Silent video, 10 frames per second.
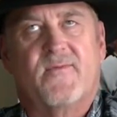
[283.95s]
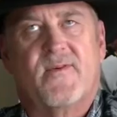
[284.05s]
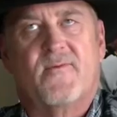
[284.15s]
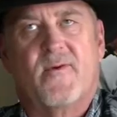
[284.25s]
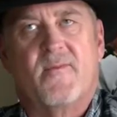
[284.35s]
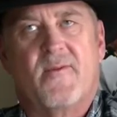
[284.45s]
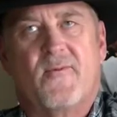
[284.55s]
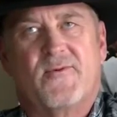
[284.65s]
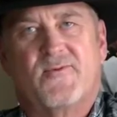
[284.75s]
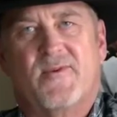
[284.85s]

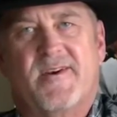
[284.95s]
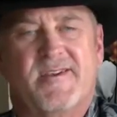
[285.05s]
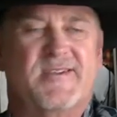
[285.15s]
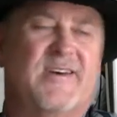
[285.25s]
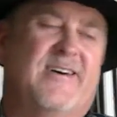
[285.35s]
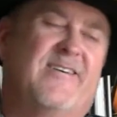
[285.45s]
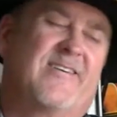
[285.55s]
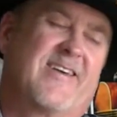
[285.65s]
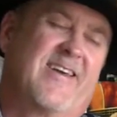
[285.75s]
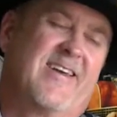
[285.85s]
remember which one it is.
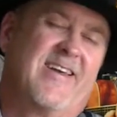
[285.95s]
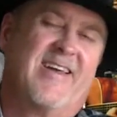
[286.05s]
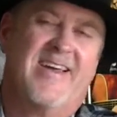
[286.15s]
Okay.